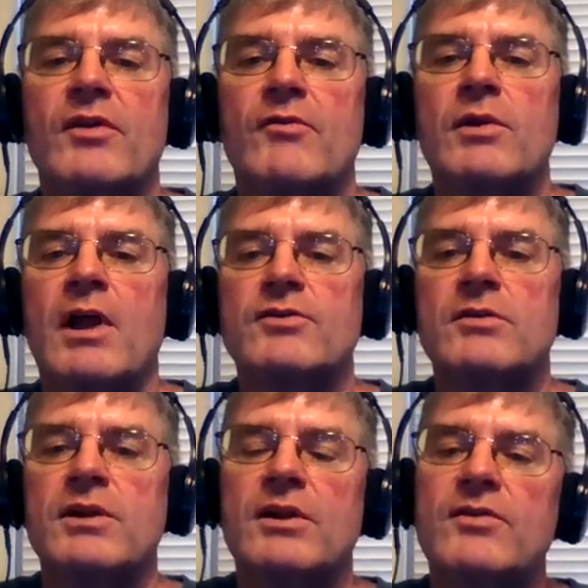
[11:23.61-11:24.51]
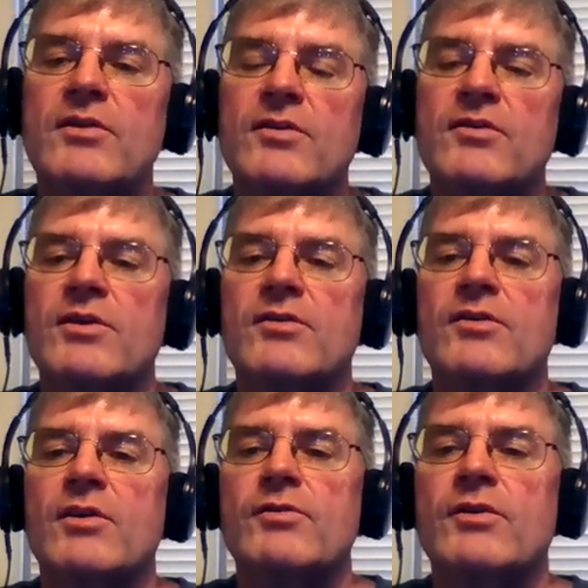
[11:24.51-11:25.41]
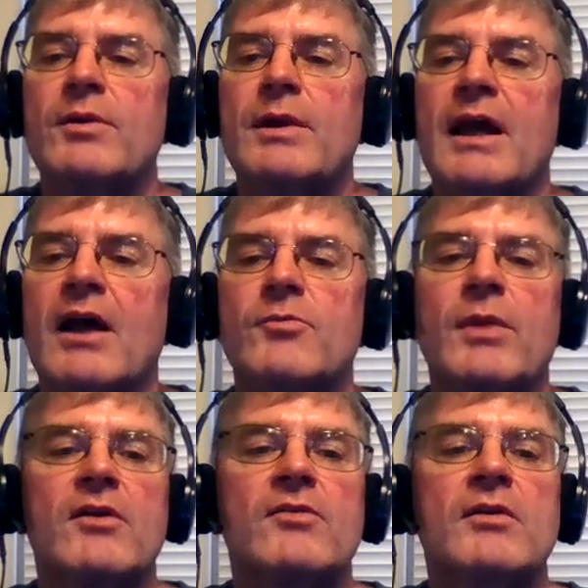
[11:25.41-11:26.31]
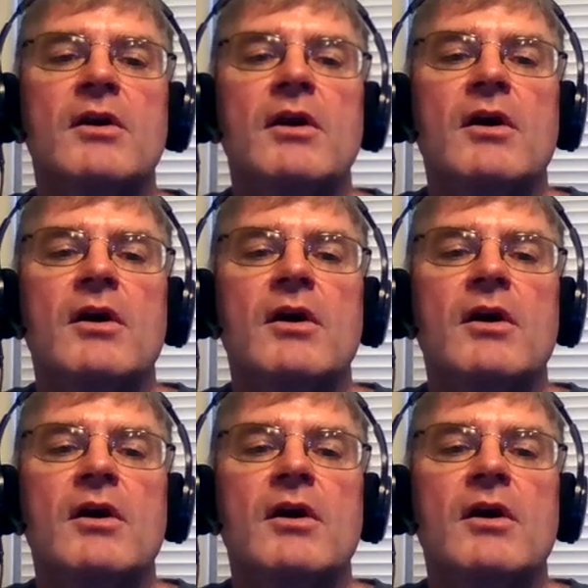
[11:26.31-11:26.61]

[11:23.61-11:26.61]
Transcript: several logical inconsistencies and self-deceiving aspects.